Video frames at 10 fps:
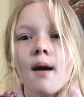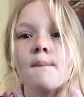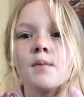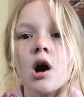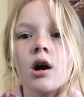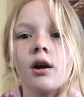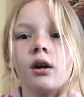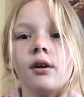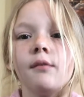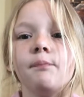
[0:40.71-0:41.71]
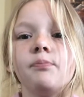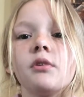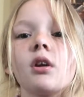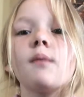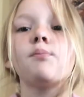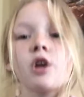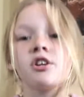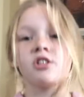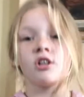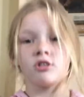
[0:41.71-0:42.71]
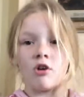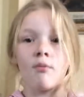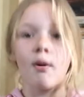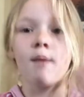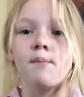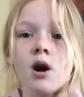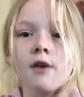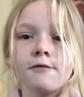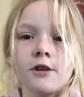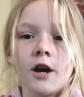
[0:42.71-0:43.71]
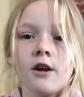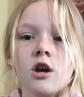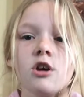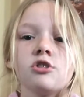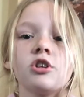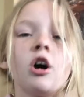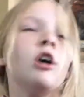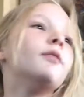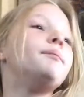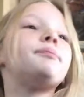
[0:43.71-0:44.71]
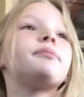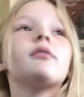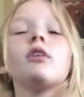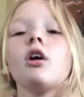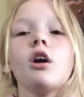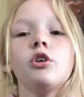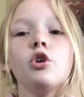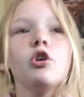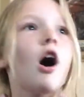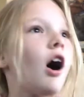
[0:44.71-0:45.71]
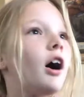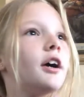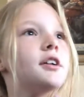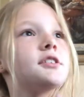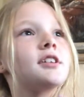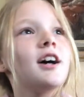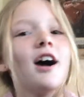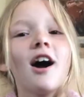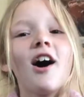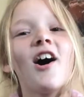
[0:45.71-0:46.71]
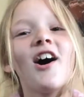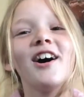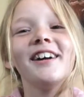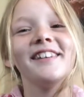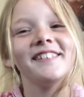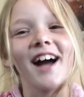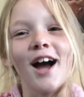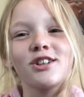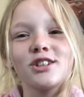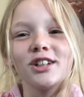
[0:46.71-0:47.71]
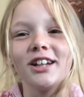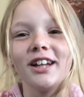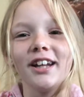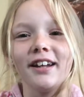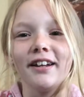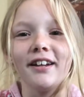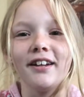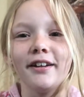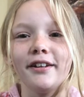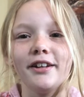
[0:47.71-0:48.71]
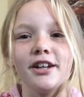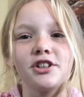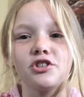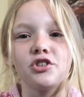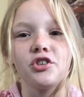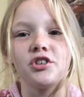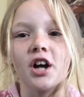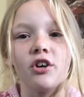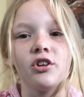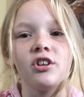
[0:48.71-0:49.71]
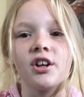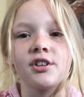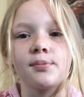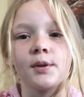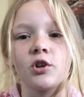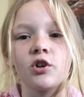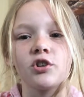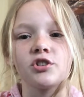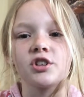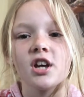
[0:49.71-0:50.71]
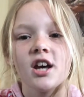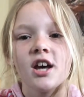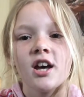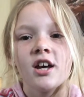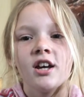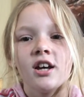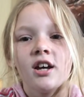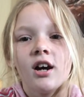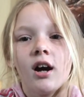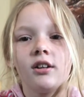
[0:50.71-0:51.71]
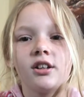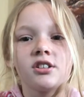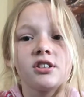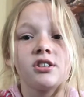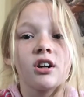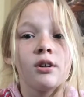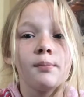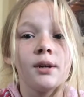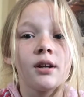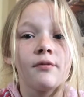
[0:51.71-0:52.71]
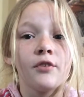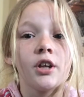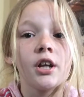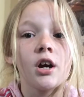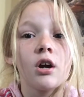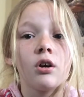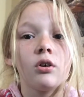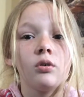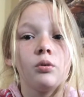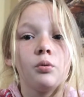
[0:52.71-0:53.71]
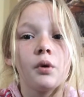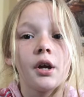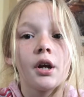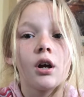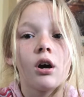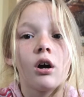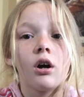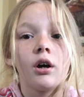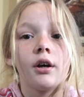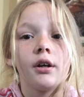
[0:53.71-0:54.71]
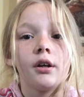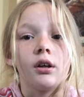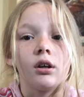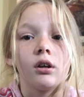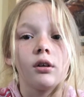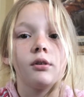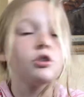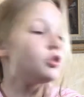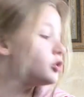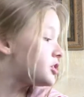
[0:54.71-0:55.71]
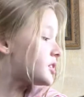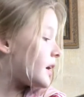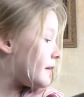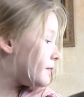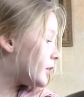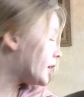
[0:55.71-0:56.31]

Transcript: my presents on my birthday? So you guys, I actually needed to tell you this because this is gonna be the video where I do stuff and